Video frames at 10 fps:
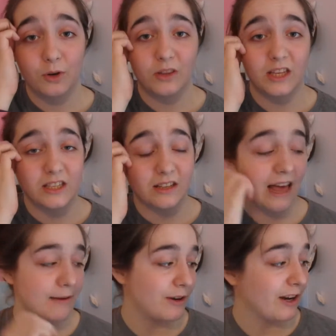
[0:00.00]
This is a
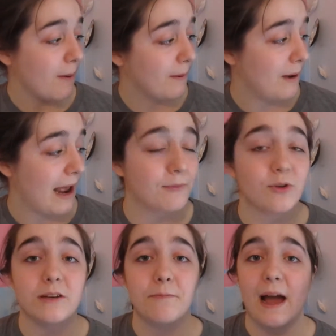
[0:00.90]
library copy, but I'm
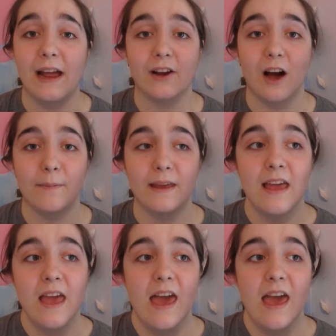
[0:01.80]
going to buy a copy.